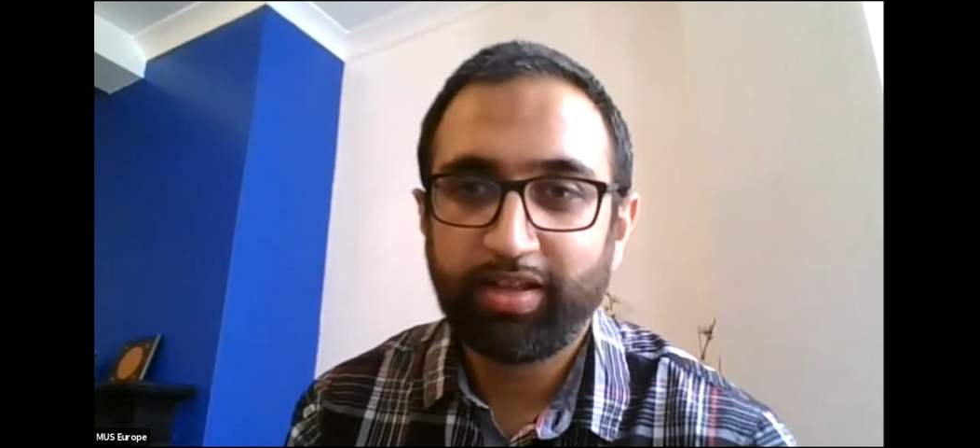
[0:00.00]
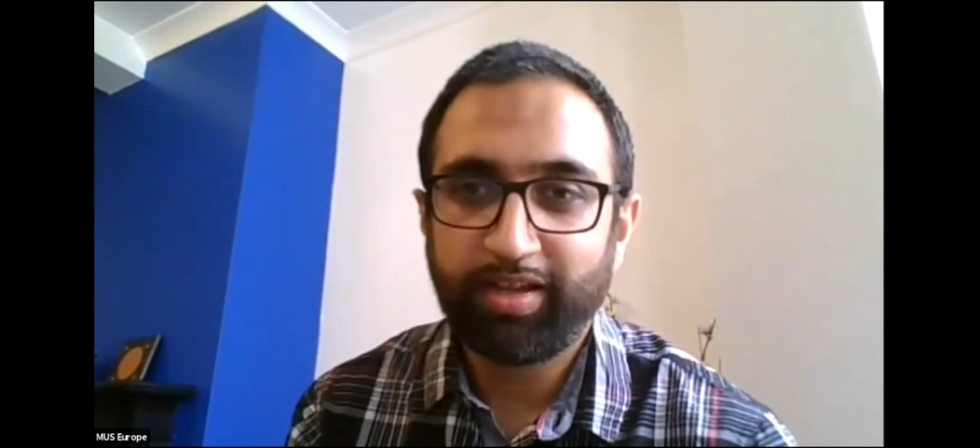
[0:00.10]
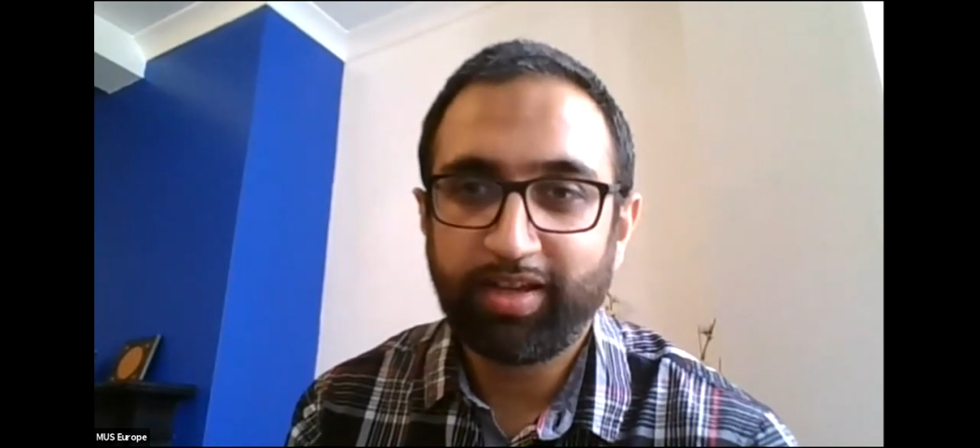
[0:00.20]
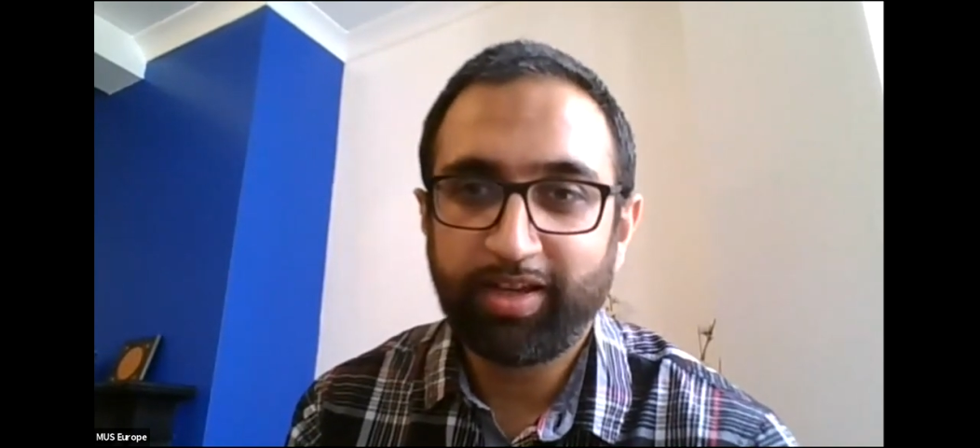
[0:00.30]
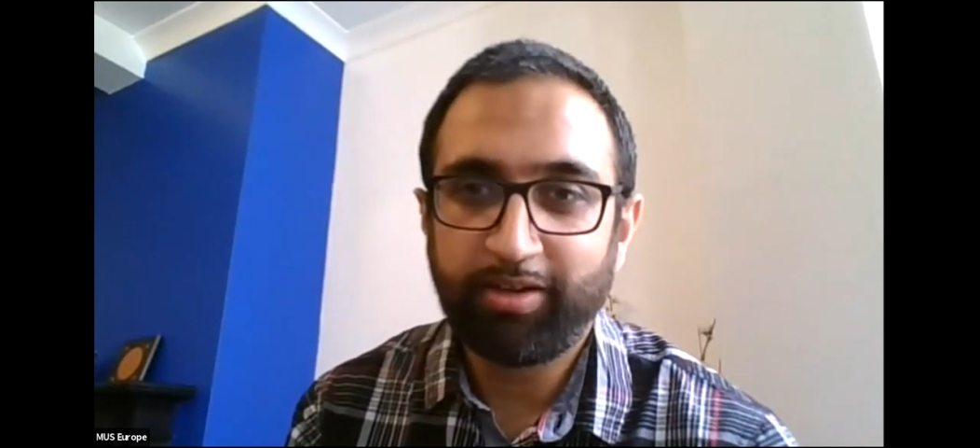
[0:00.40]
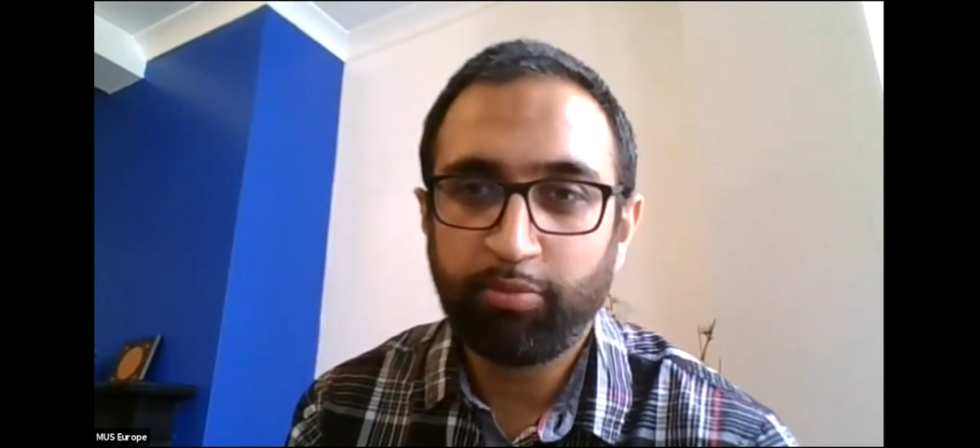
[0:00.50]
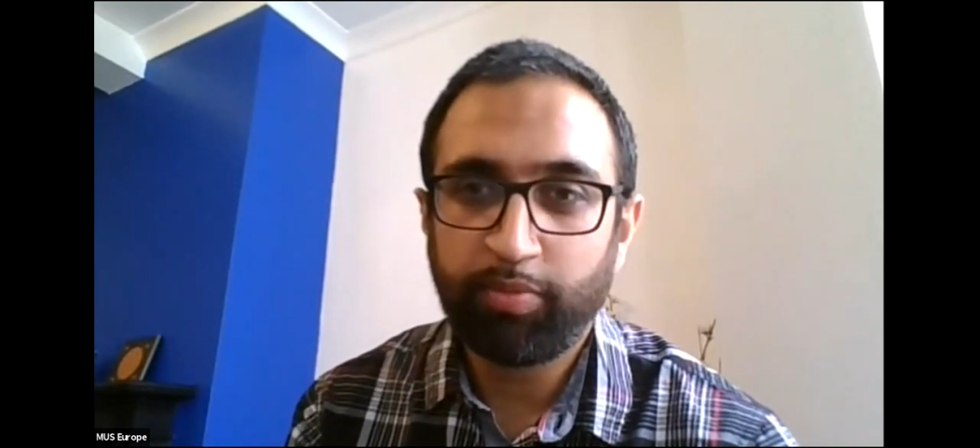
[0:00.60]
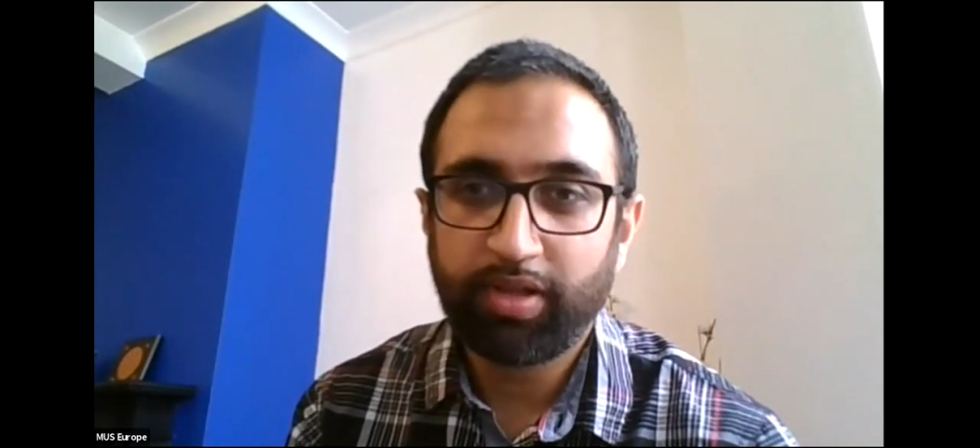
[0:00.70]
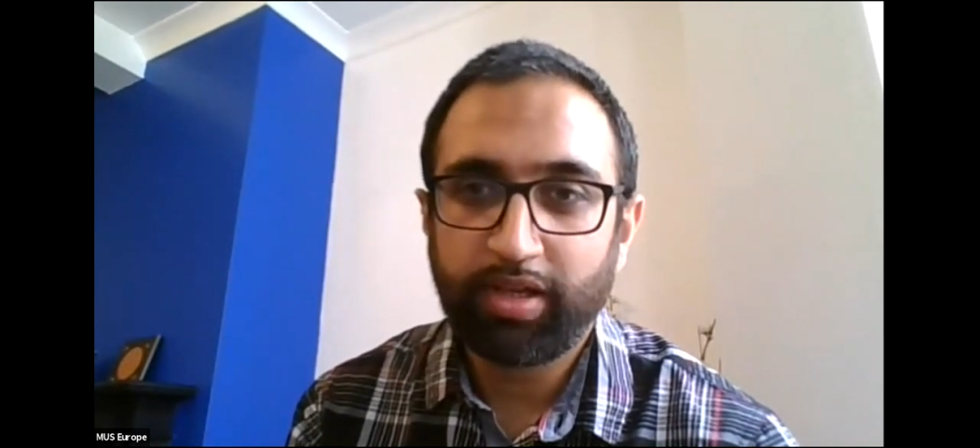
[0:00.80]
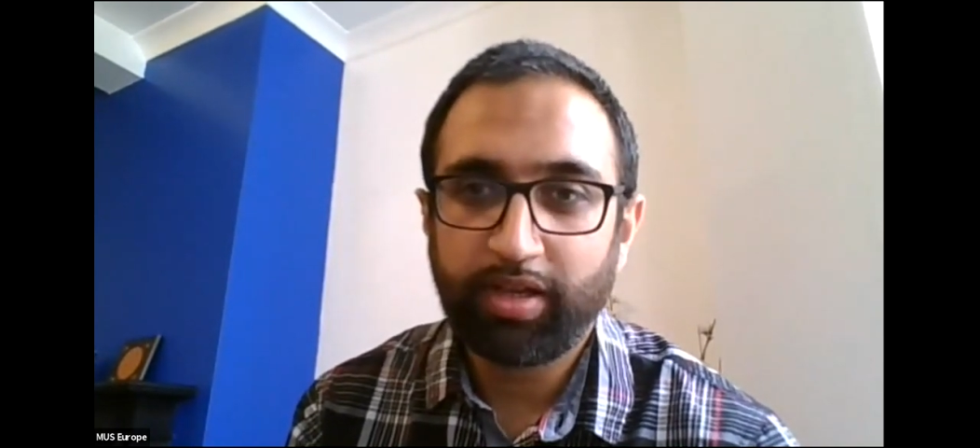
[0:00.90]

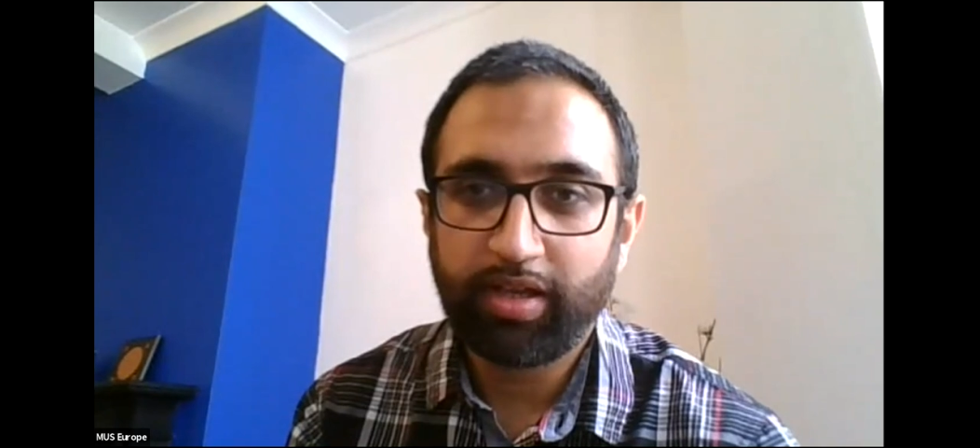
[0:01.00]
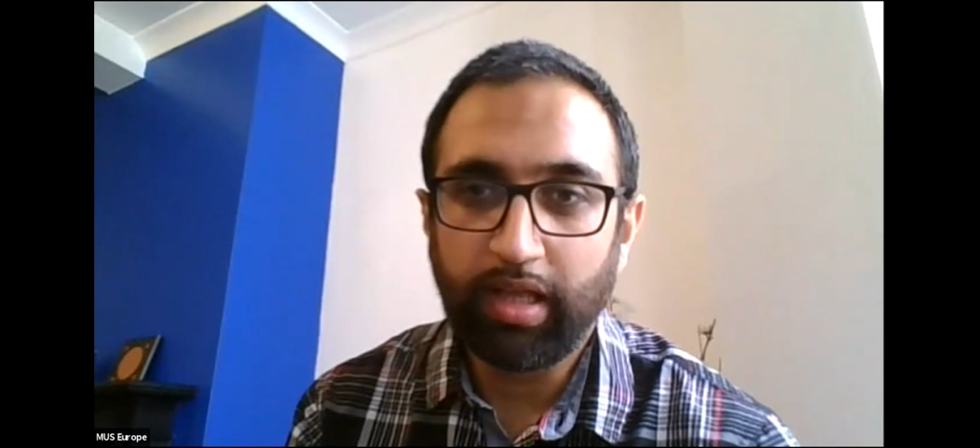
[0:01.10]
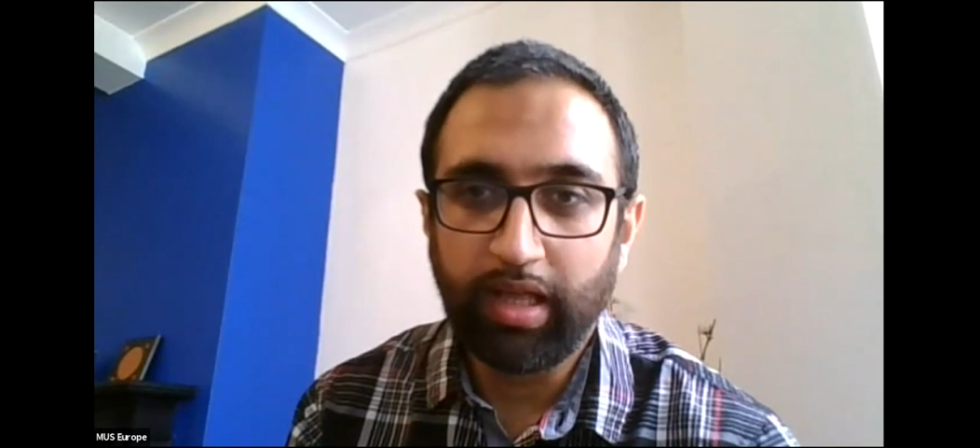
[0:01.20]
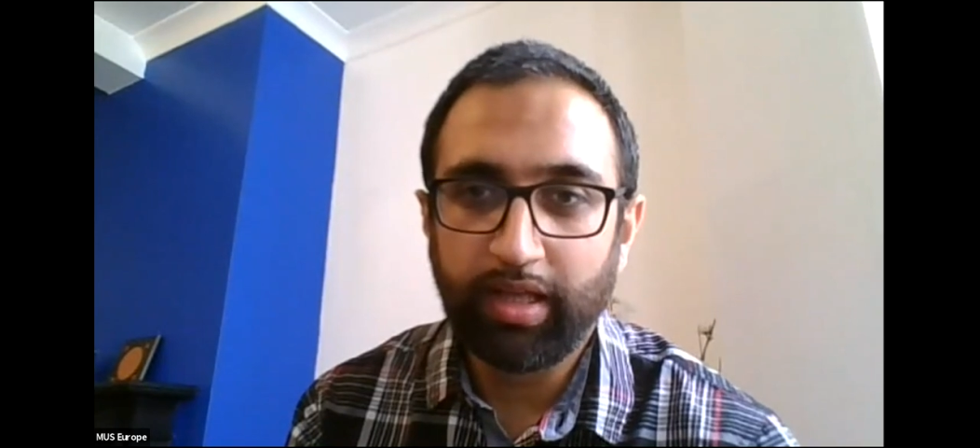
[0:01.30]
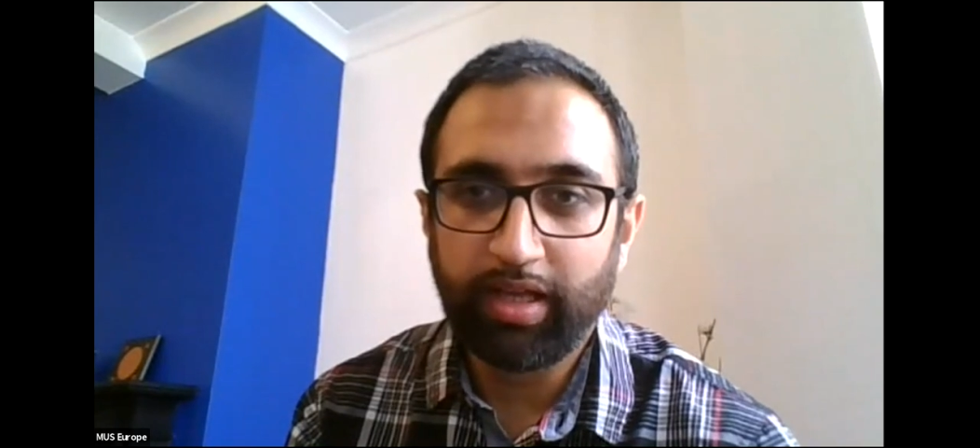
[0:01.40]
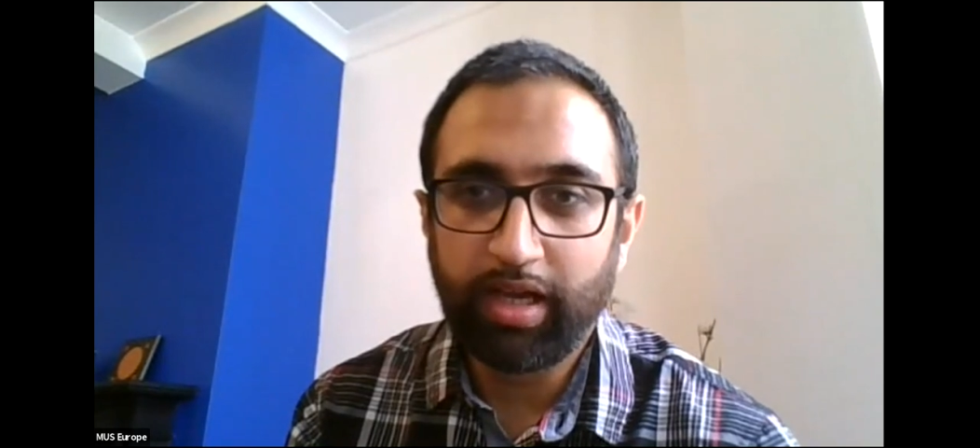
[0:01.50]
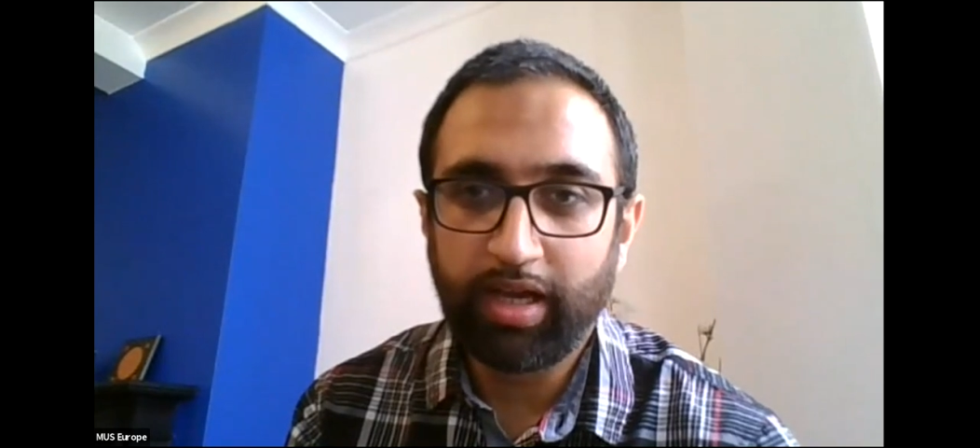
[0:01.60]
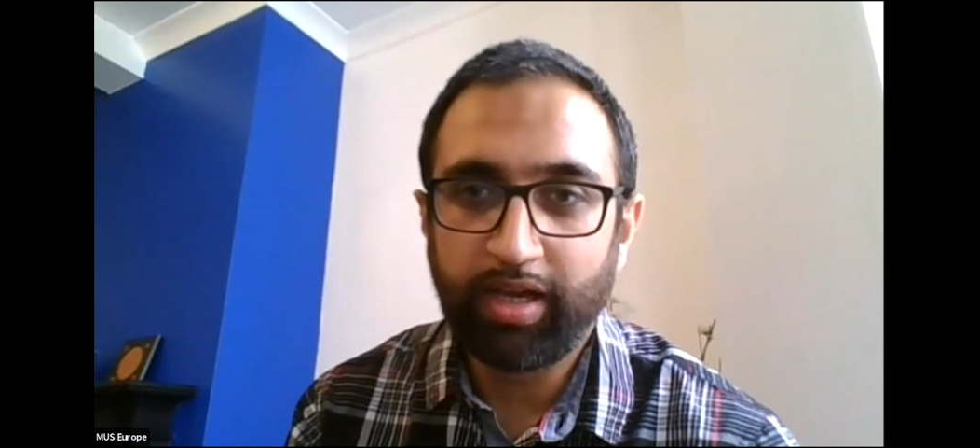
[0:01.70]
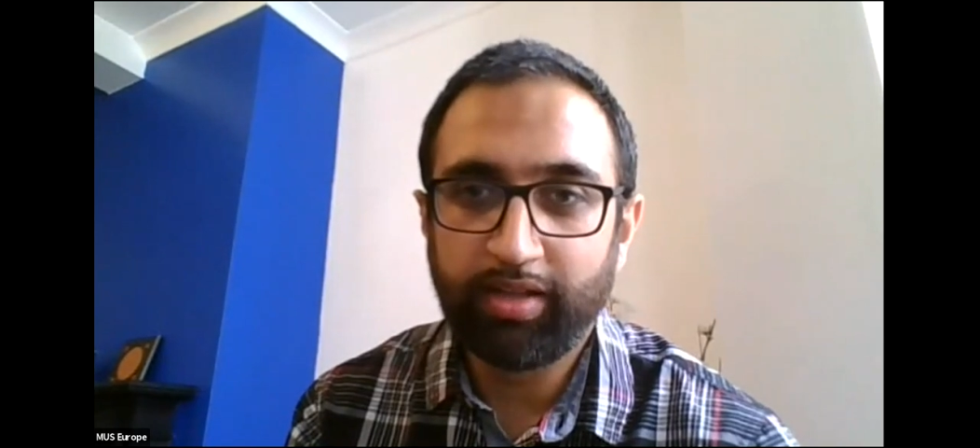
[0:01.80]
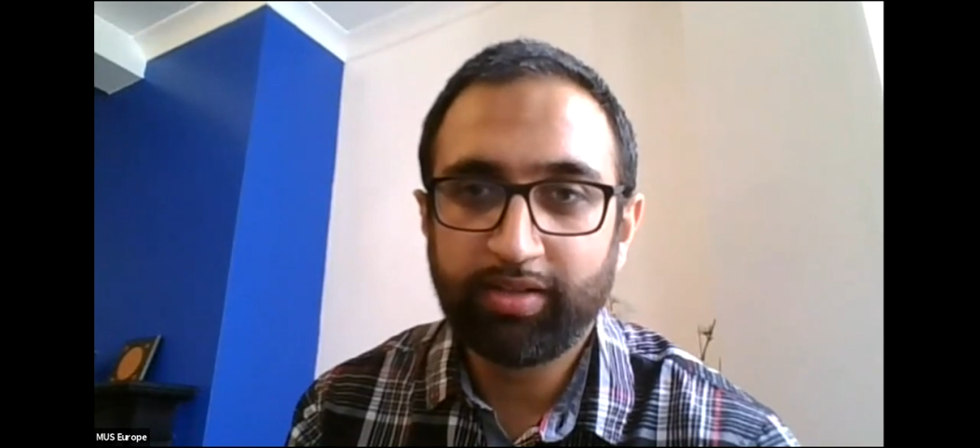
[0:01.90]
And
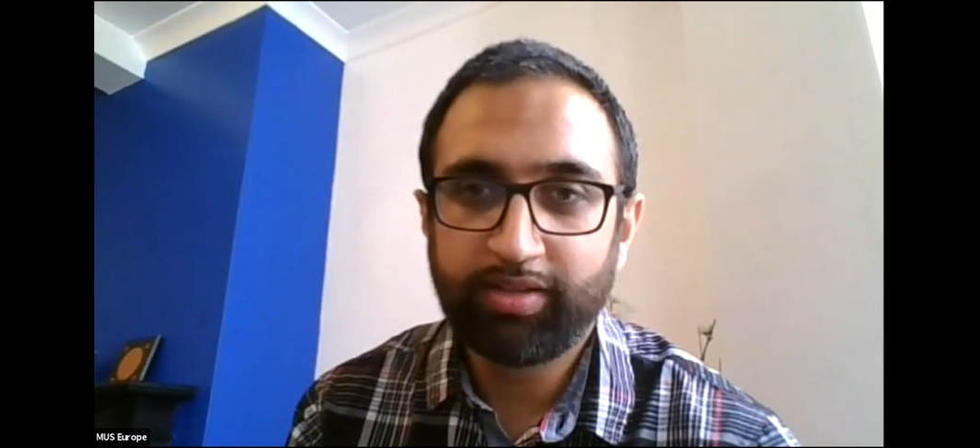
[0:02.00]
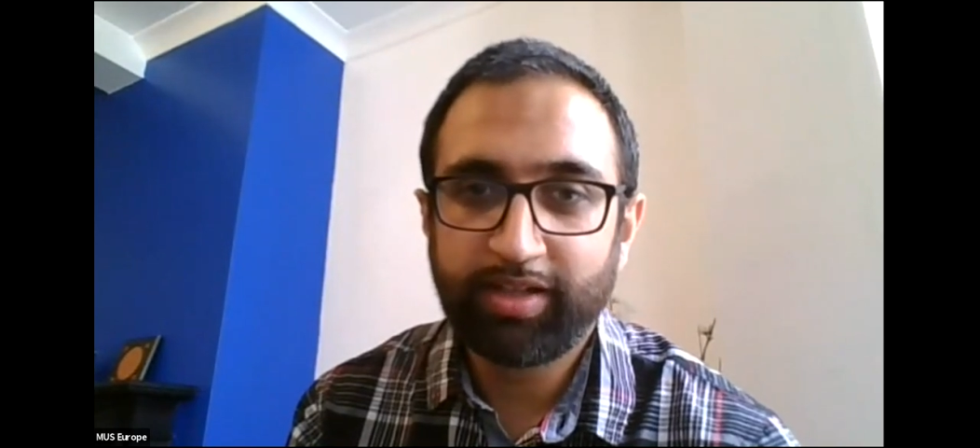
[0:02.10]
the